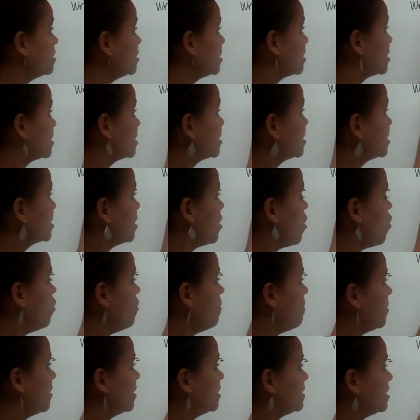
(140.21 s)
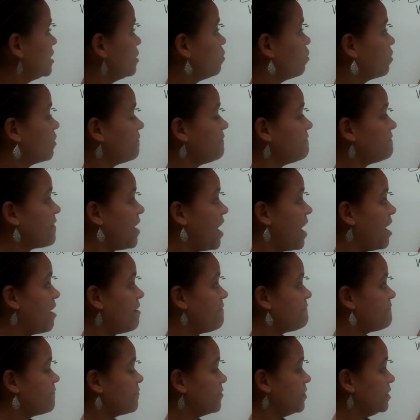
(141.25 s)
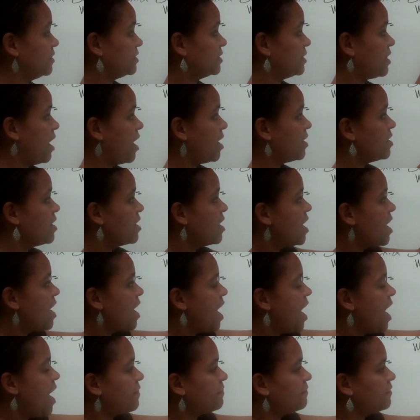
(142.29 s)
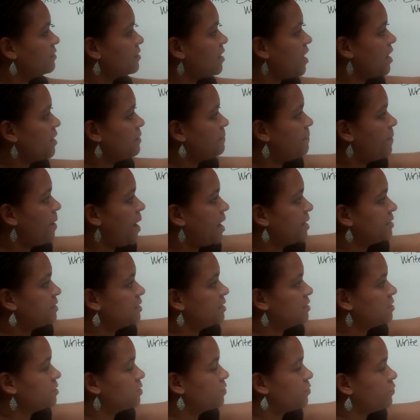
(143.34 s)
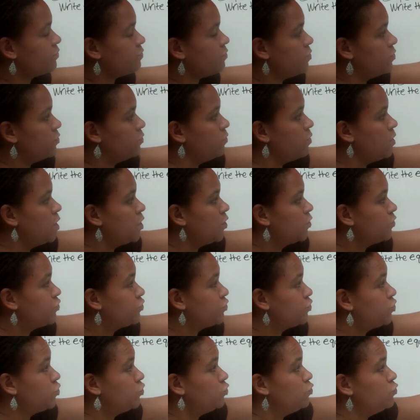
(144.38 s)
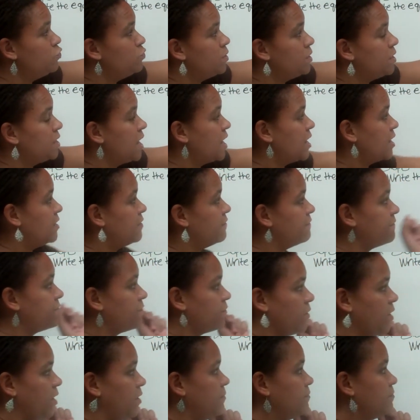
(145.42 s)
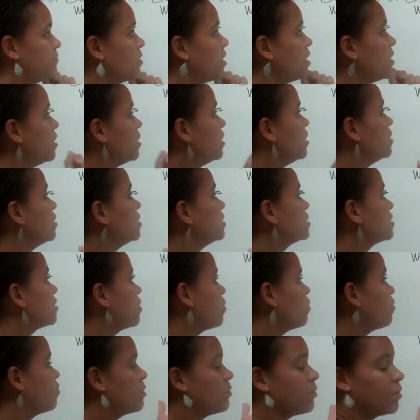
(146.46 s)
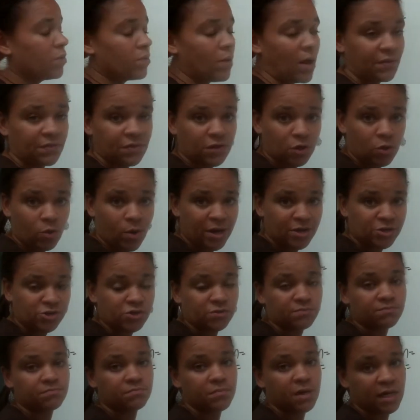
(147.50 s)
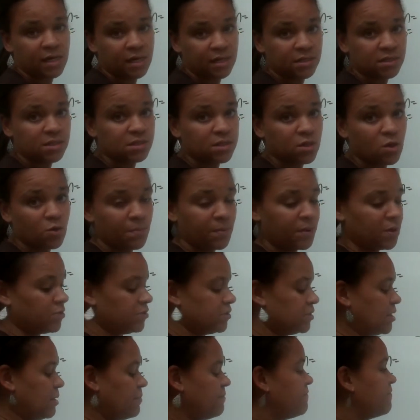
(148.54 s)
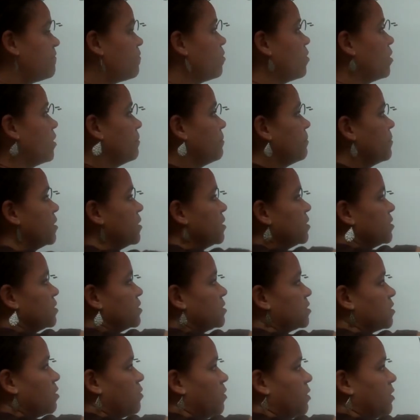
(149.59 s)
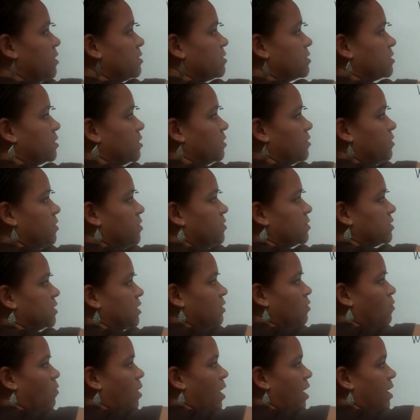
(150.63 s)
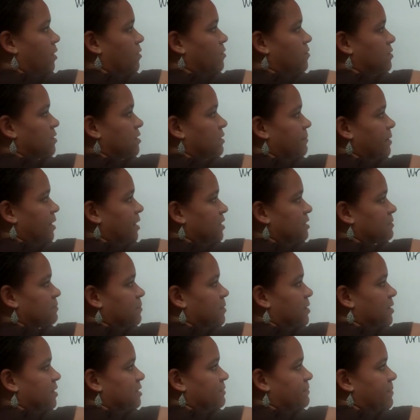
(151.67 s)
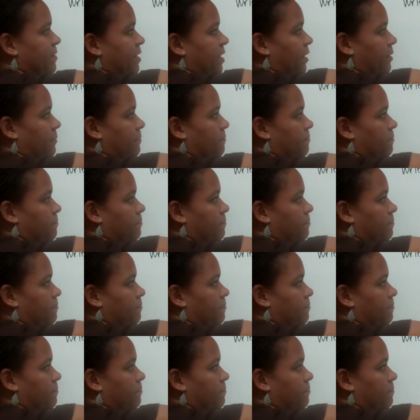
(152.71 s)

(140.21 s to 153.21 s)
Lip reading: The slope is equal to 5 for this line, and the line passes through 2, negative 3. So we want to write the equation in slope-intercept form. So we're still using y equals mx plus b.